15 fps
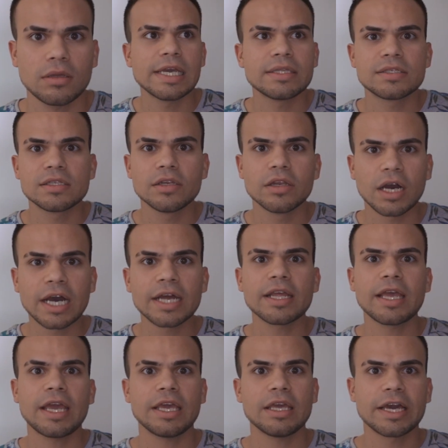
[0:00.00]
It's
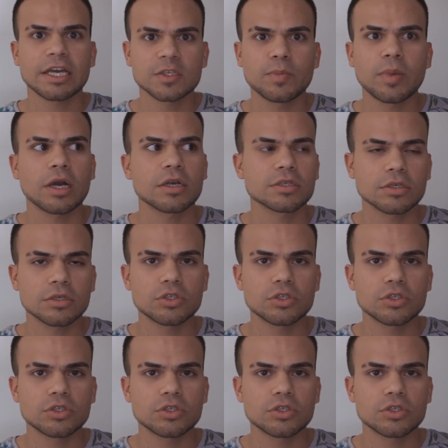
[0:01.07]
not a Xbox